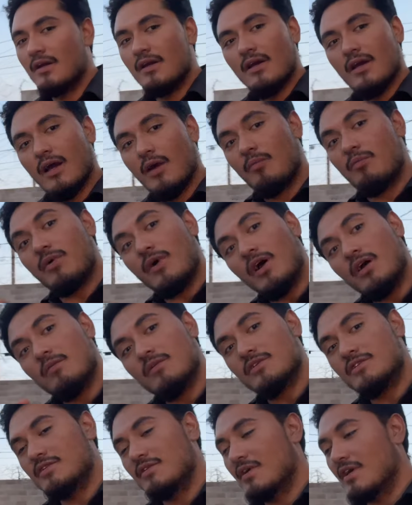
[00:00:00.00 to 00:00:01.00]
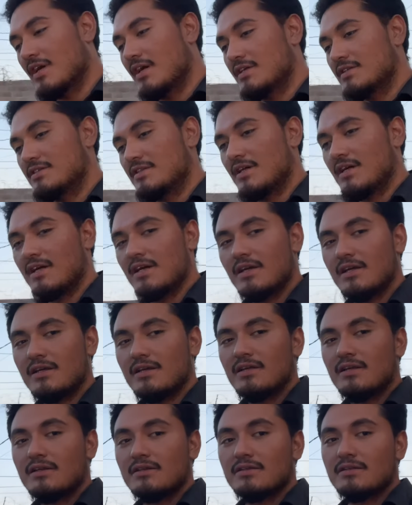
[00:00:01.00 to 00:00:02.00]
I promise you guys that.
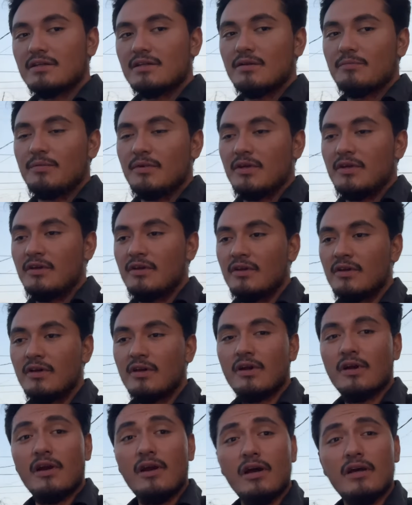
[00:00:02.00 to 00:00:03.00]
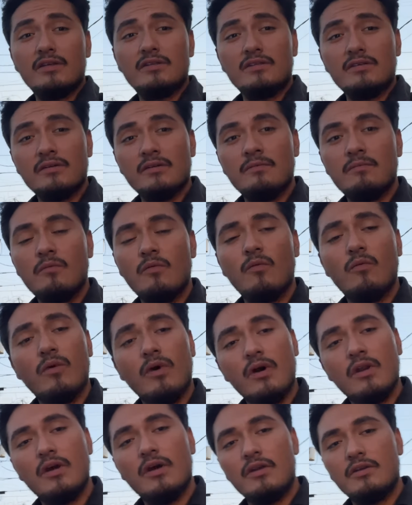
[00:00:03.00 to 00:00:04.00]
It's gonna be custom
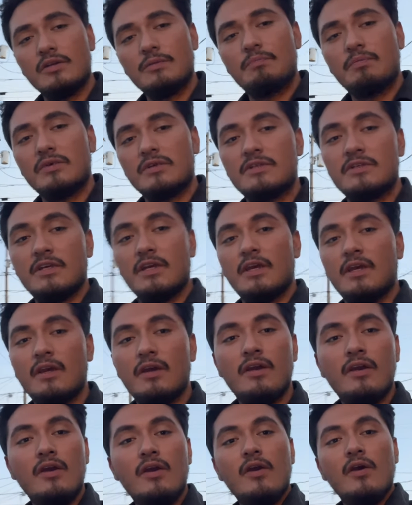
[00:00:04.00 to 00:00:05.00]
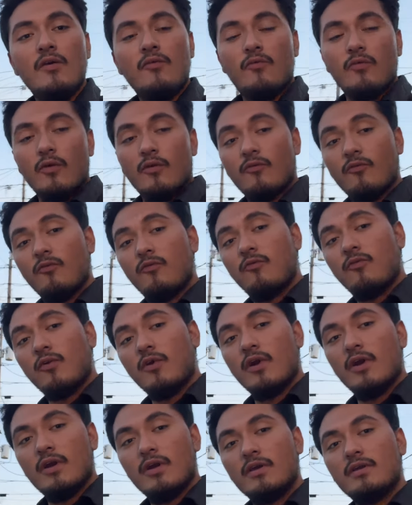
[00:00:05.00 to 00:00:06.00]
100% from
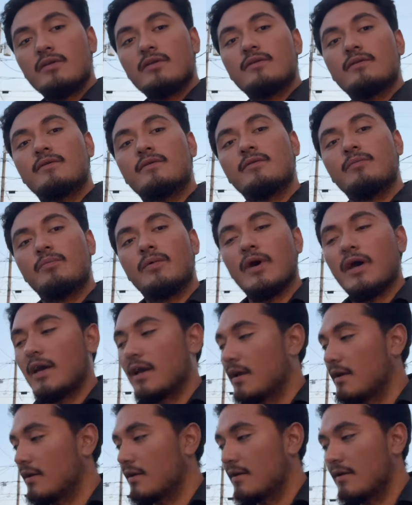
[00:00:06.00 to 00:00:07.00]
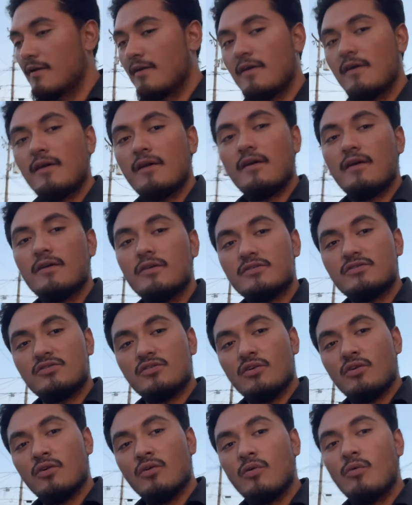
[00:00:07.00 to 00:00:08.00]
front to back.
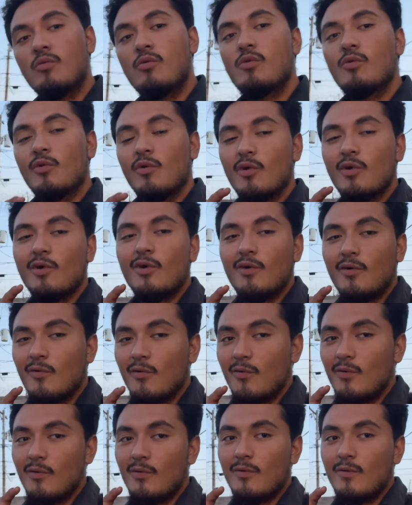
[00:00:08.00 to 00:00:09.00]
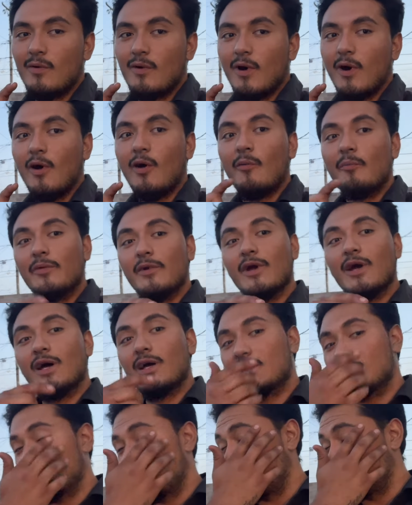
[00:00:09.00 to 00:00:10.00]
So I hope you
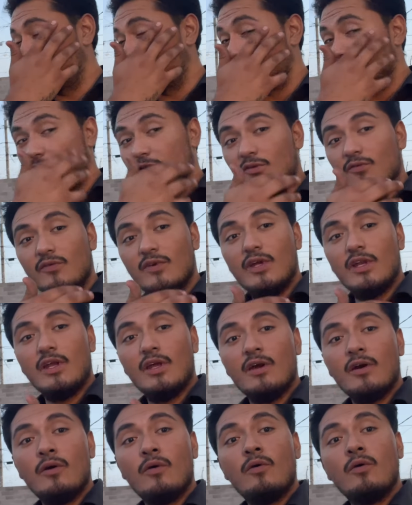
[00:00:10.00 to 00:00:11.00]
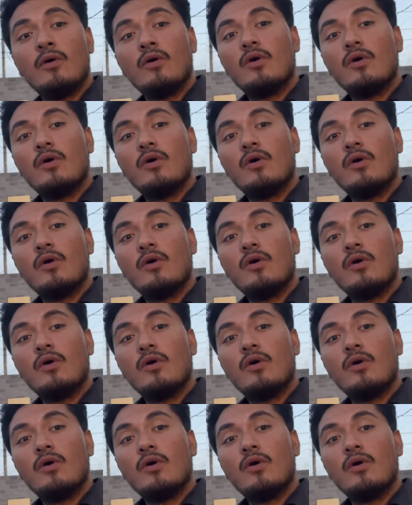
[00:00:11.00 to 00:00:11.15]
guys like this little video.